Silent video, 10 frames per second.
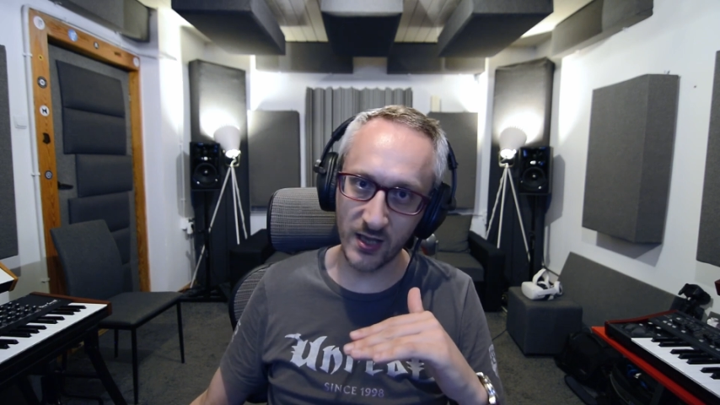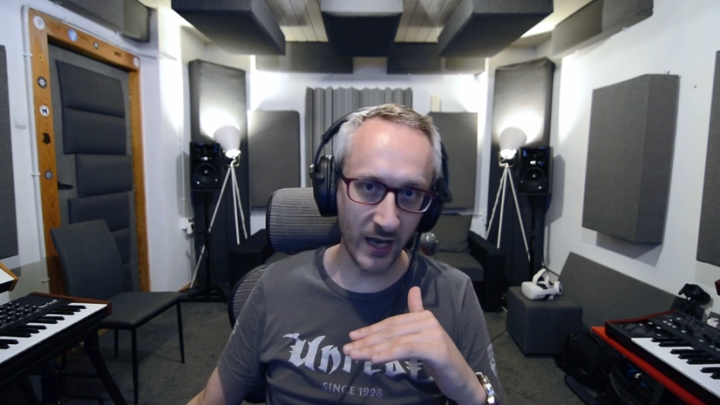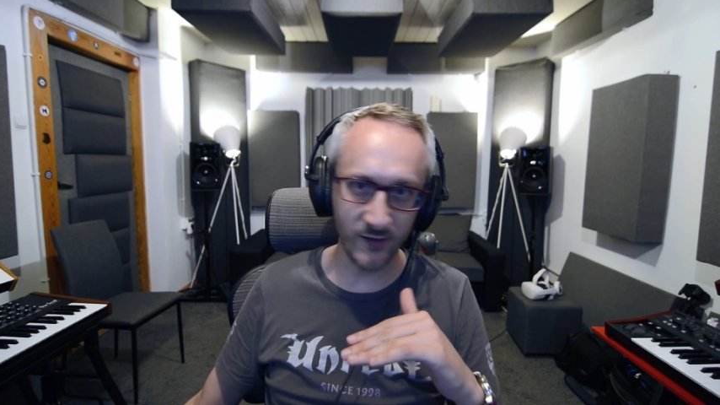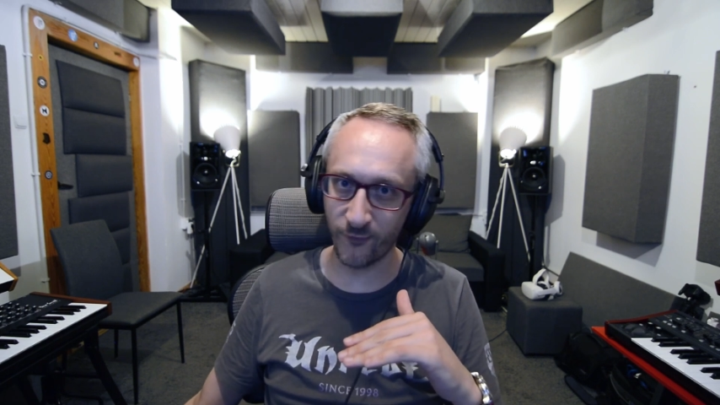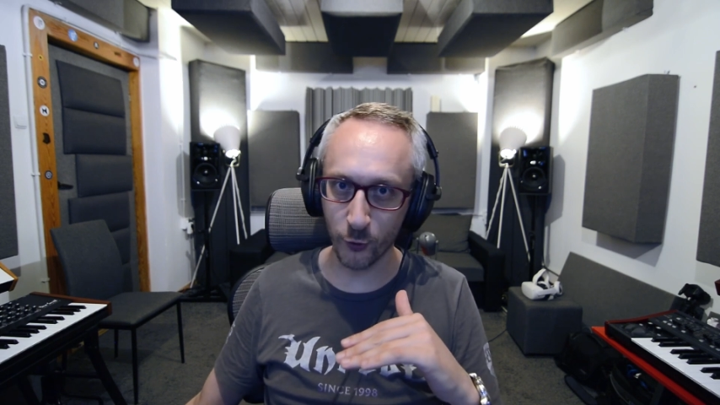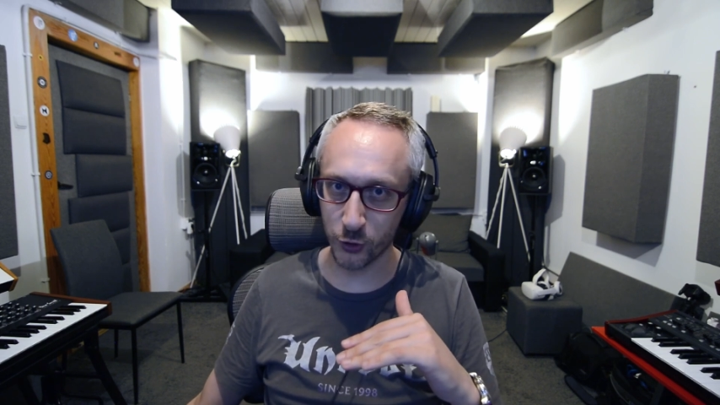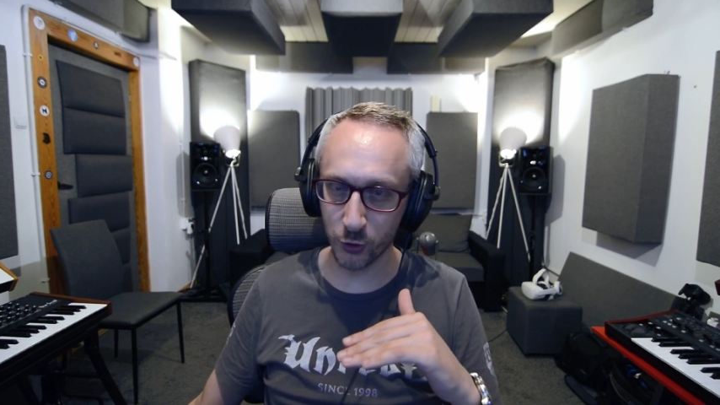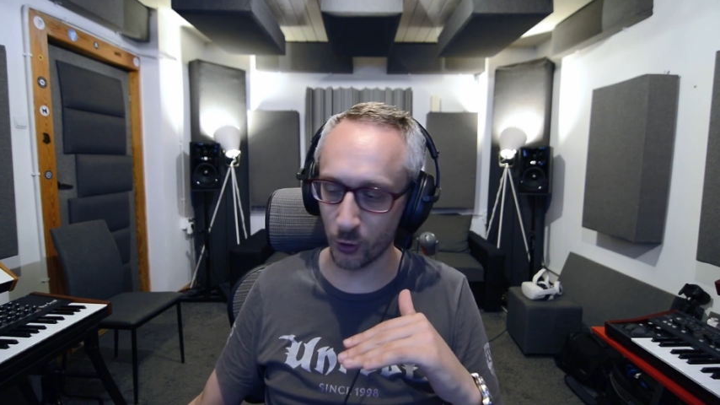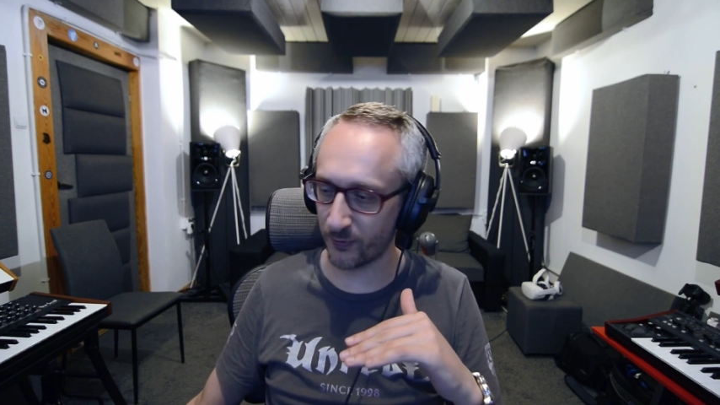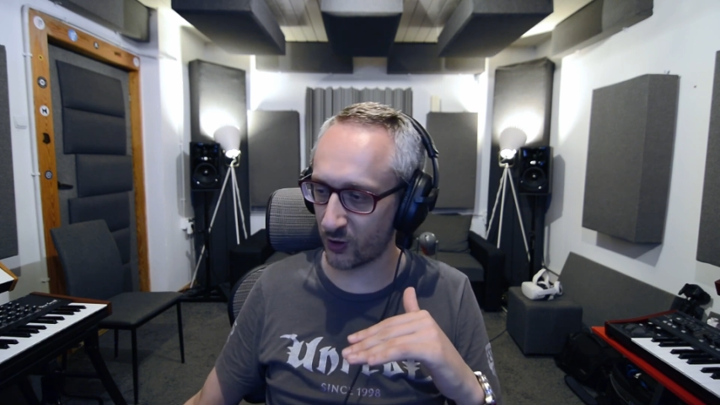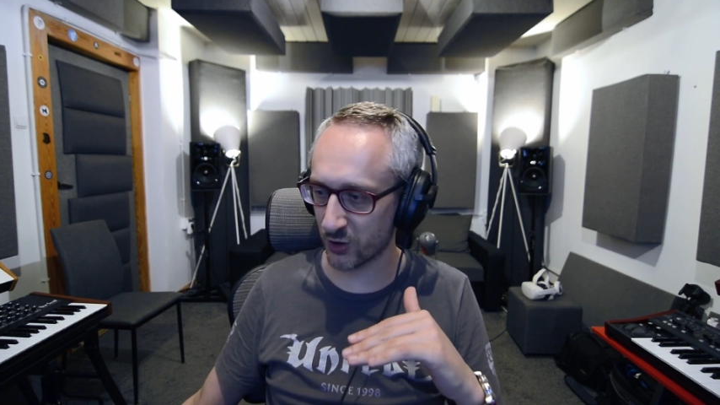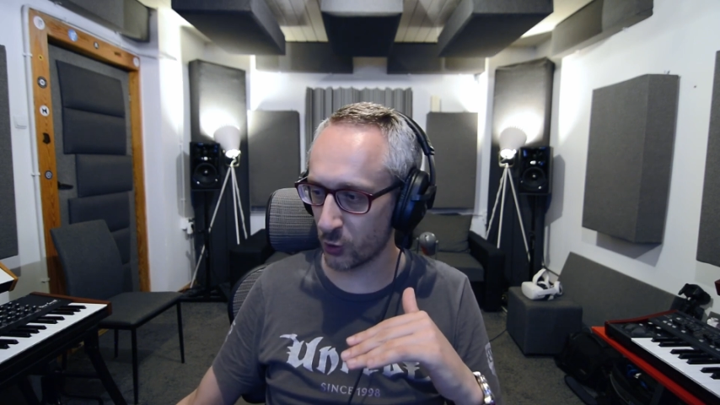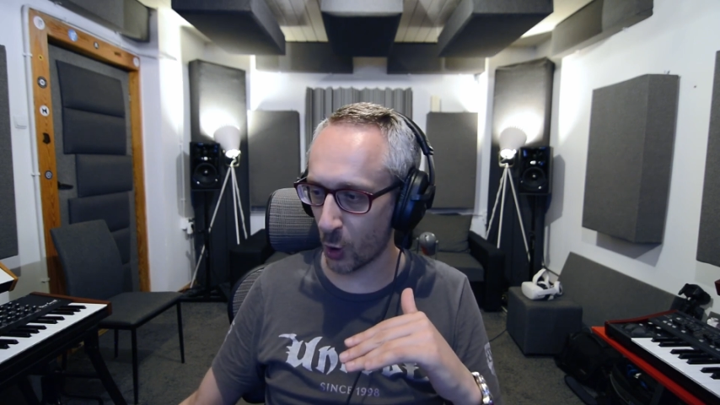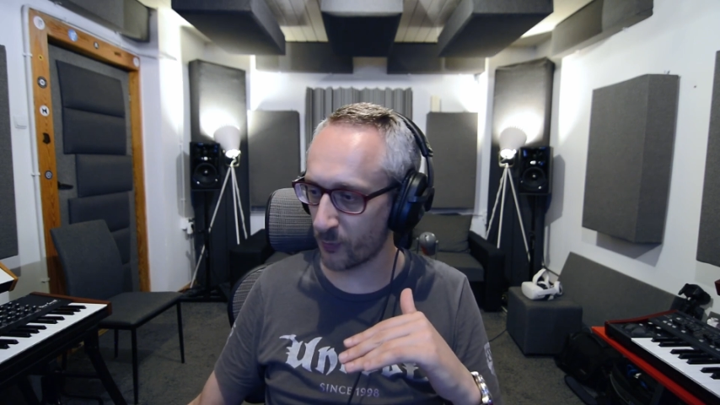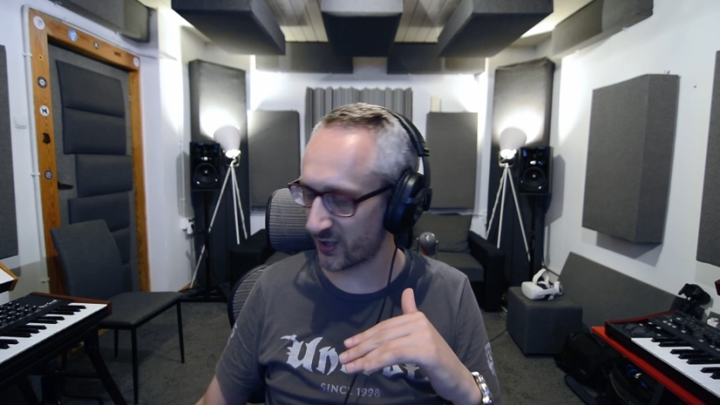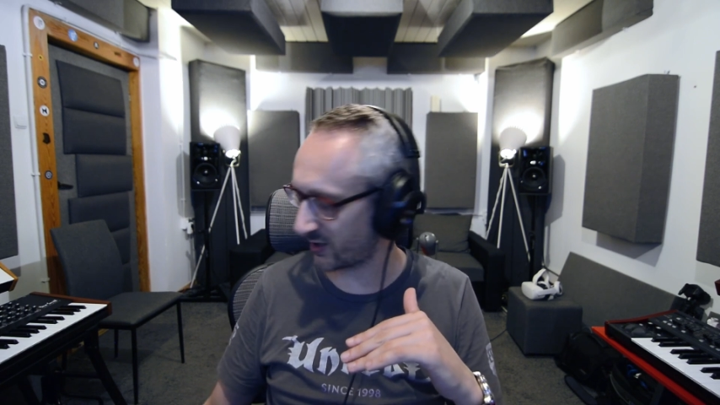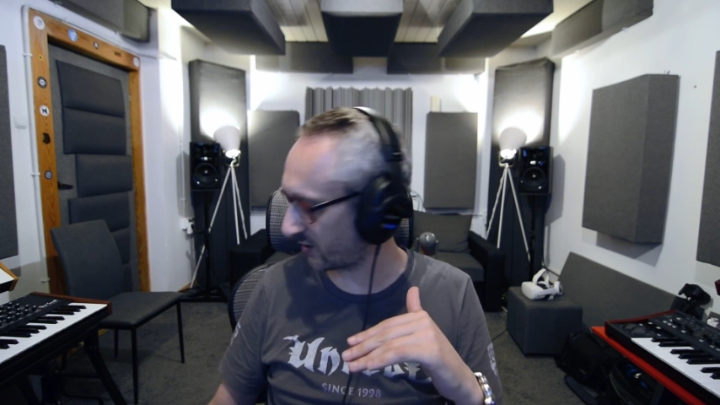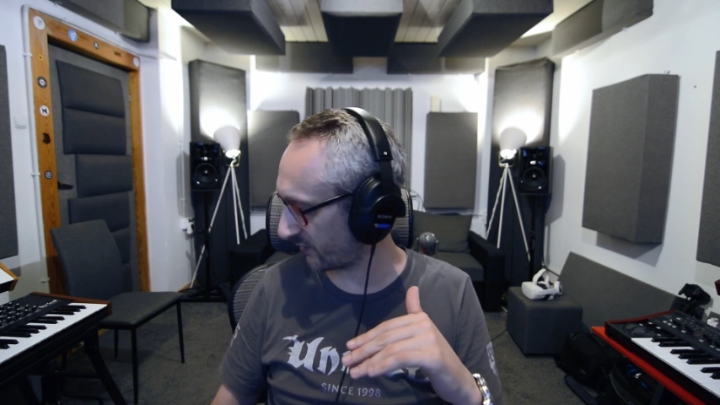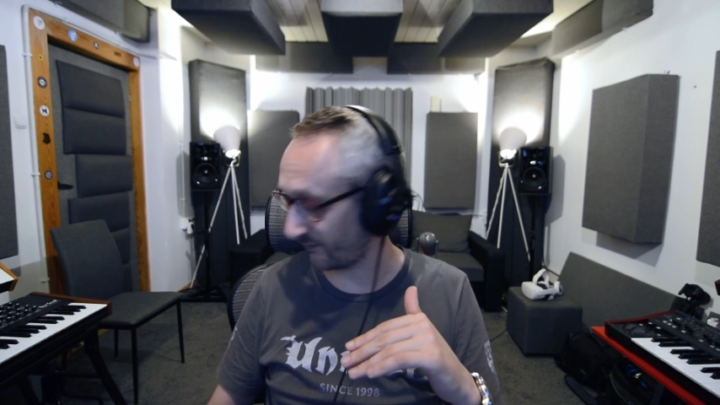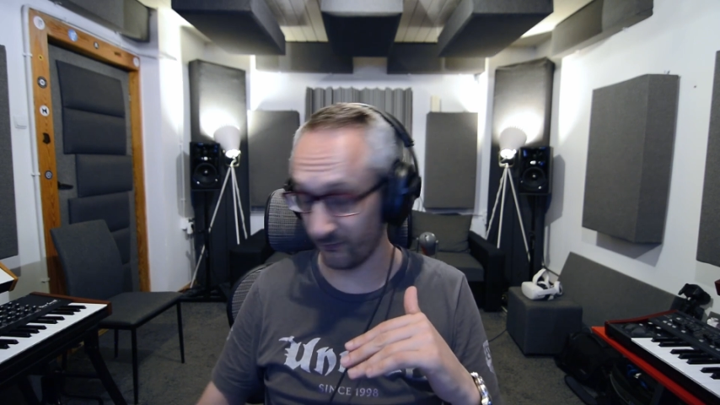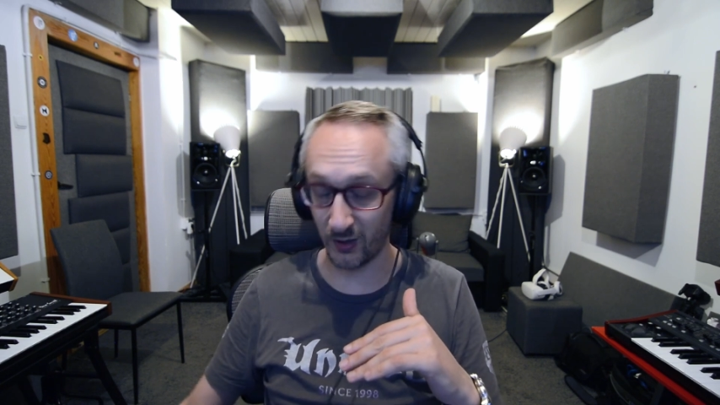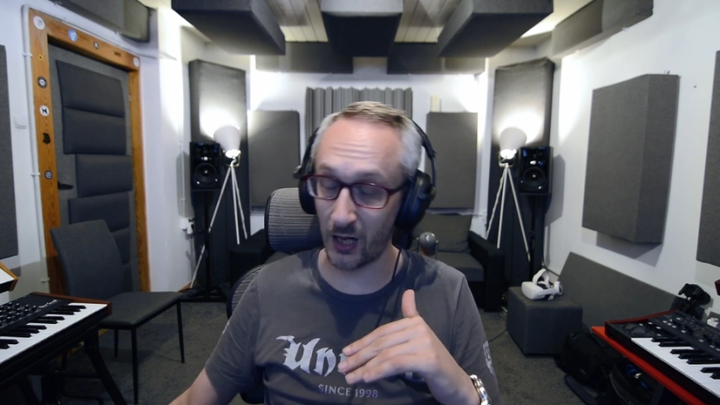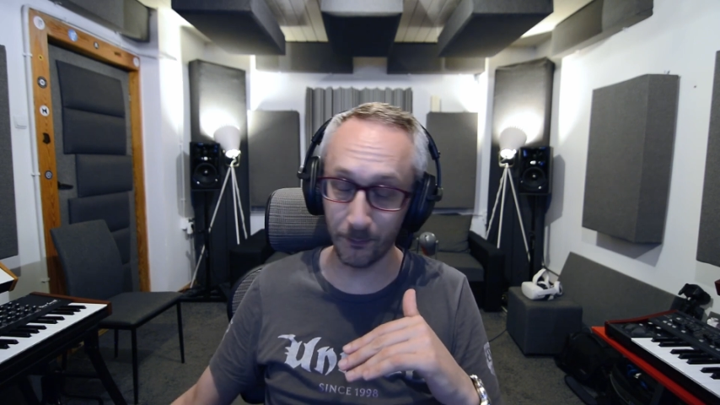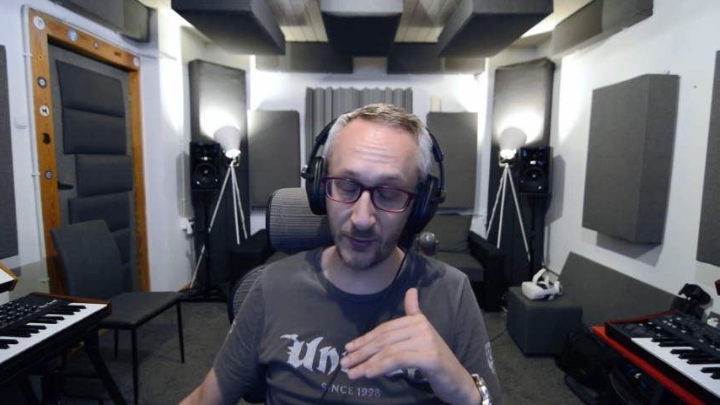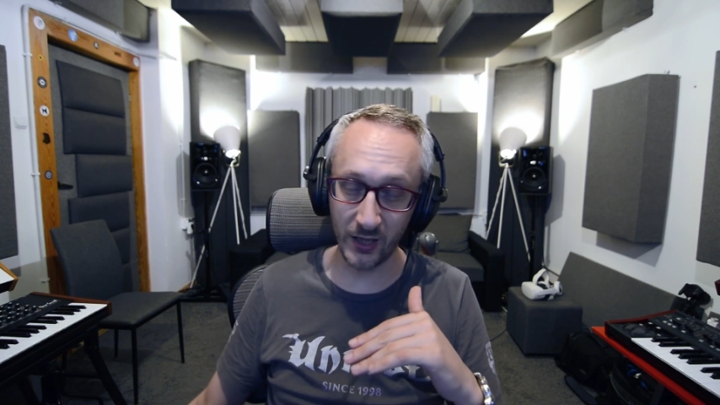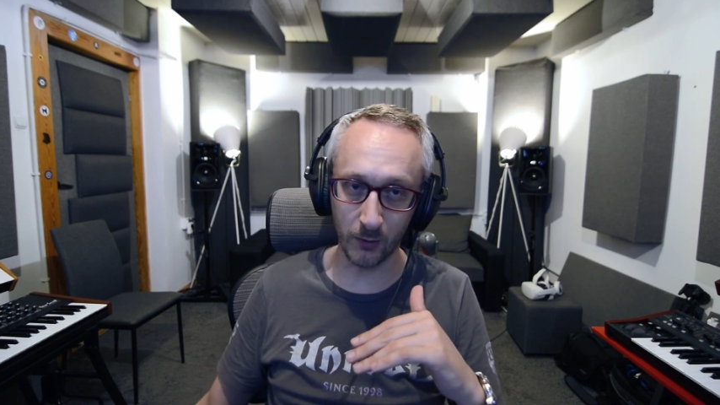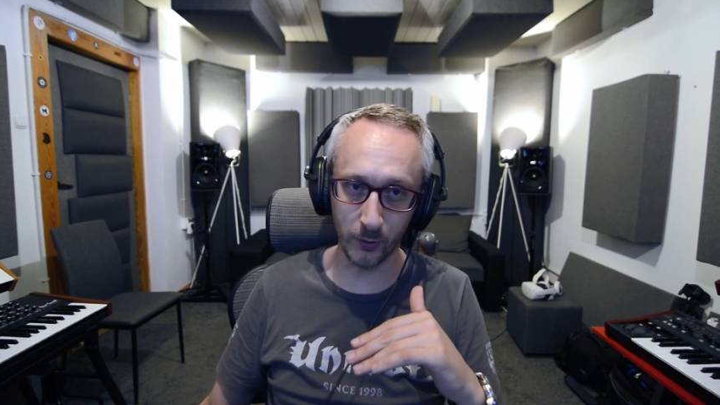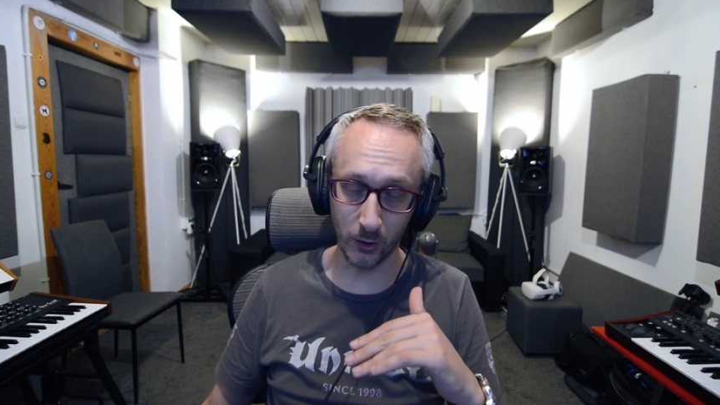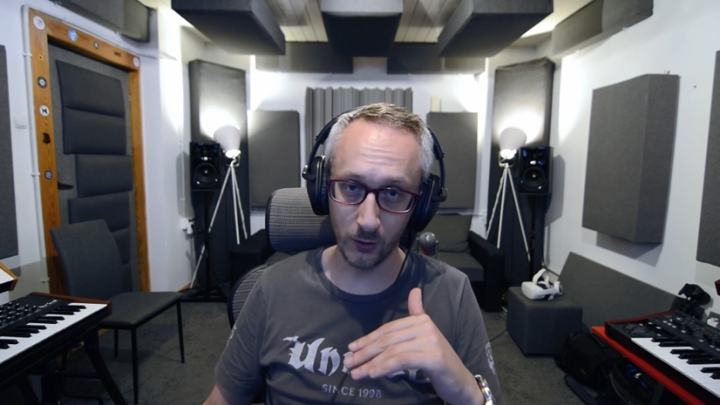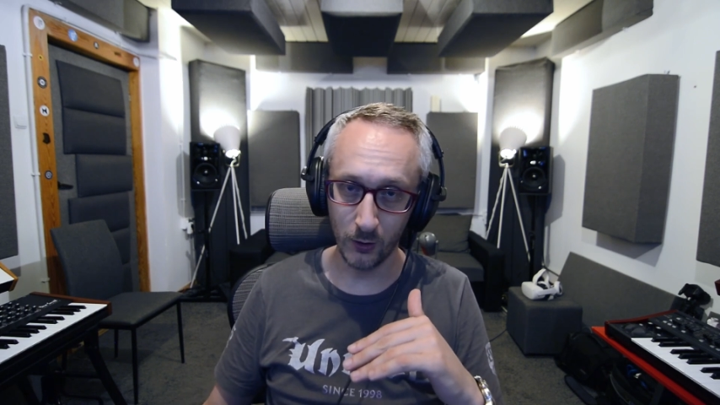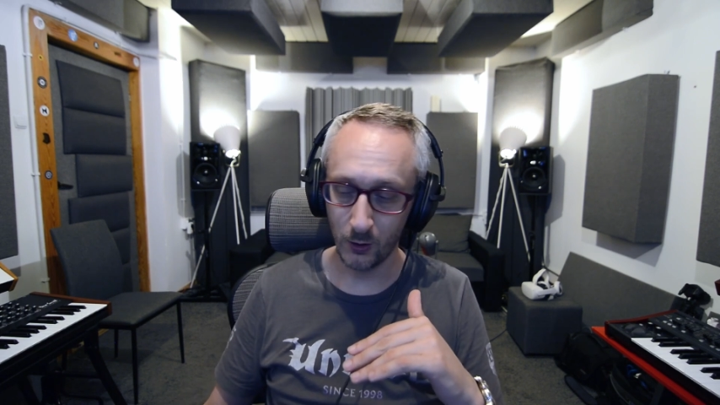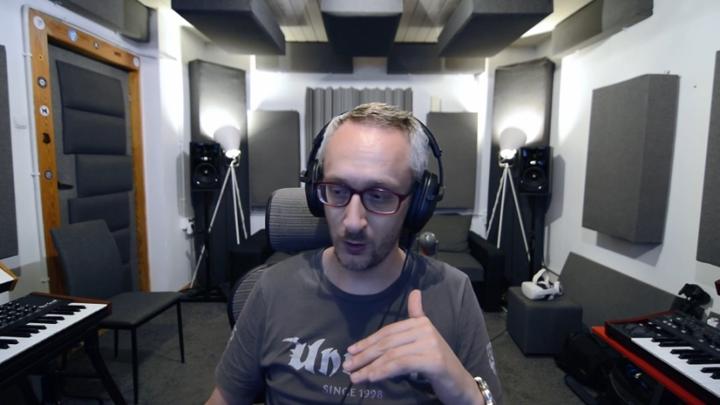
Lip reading: that's for sure, because Neumanns are unbeatable